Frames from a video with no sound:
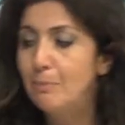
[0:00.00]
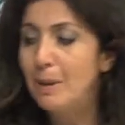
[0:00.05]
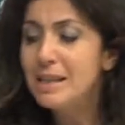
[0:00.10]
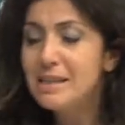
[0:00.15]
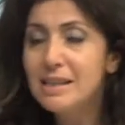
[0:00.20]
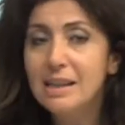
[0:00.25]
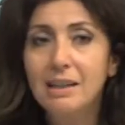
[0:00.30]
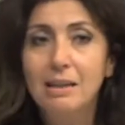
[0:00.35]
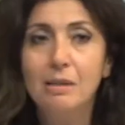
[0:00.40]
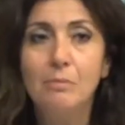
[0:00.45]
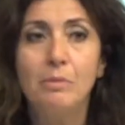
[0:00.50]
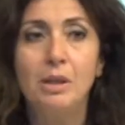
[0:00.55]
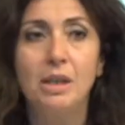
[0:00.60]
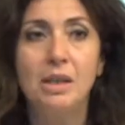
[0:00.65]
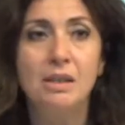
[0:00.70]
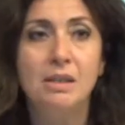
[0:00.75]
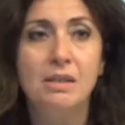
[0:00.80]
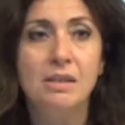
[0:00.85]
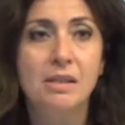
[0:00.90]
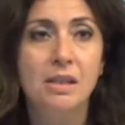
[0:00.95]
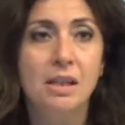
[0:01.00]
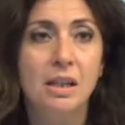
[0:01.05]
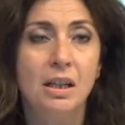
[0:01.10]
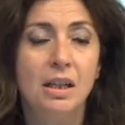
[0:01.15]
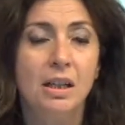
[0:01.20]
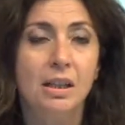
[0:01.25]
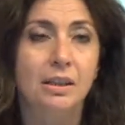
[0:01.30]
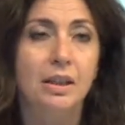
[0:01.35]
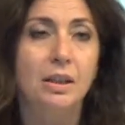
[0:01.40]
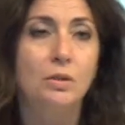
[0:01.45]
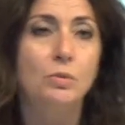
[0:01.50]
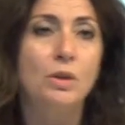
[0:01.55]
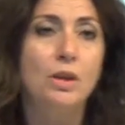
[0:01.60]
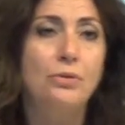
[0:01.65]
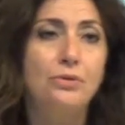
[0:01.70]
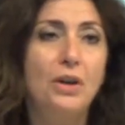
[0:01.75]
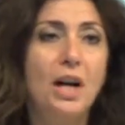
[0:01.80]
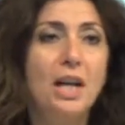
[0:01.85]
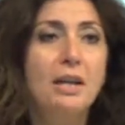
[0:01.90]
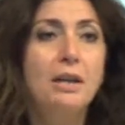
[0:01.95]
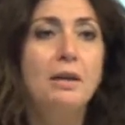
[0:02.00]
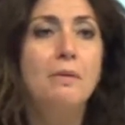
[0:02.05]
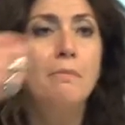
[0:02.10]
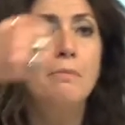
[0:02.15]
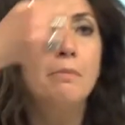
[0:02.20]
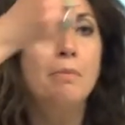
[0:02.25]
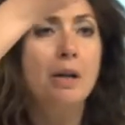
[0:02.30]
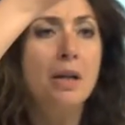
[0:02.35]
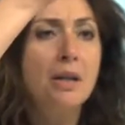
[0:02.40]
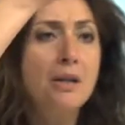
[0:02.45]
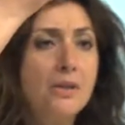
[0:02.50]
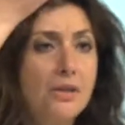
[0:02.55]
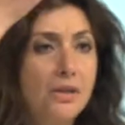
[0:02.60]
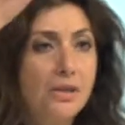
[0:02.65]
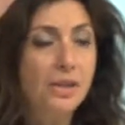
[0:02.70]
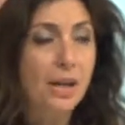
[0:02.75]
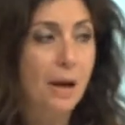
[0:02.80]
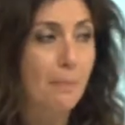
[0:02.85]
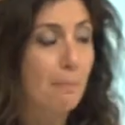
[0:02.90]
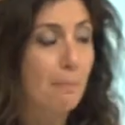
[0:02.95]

basically means that if I immerse a